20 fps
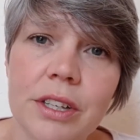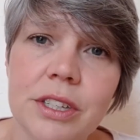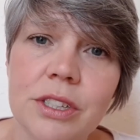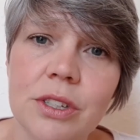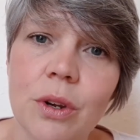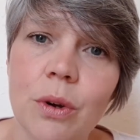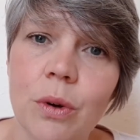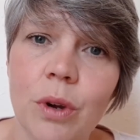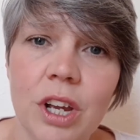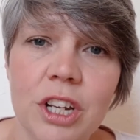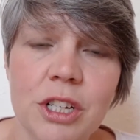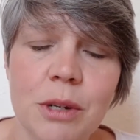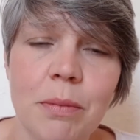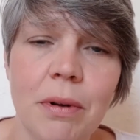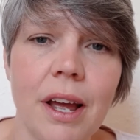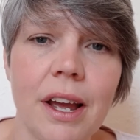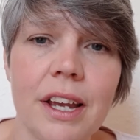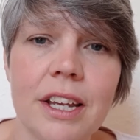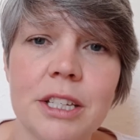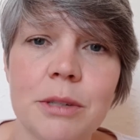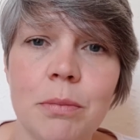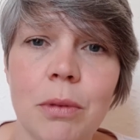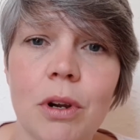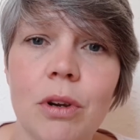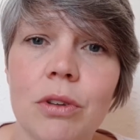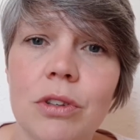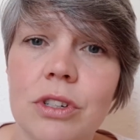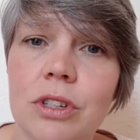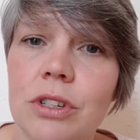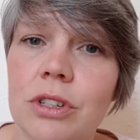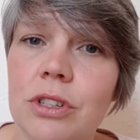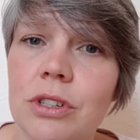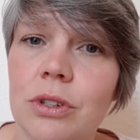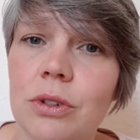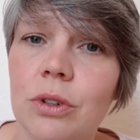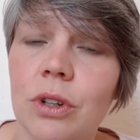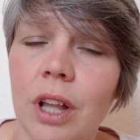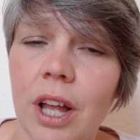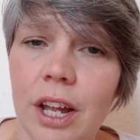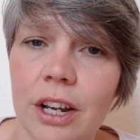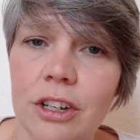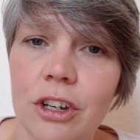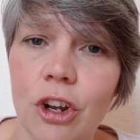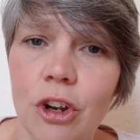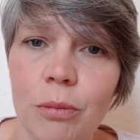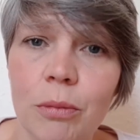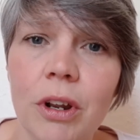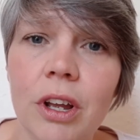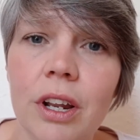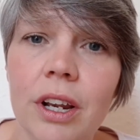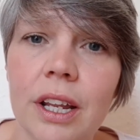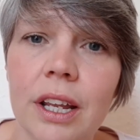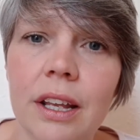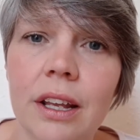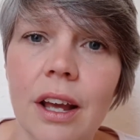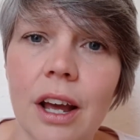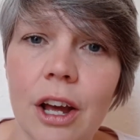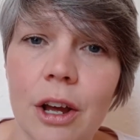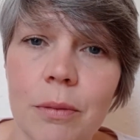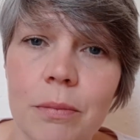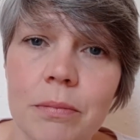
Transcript: So it applies both to school and home learning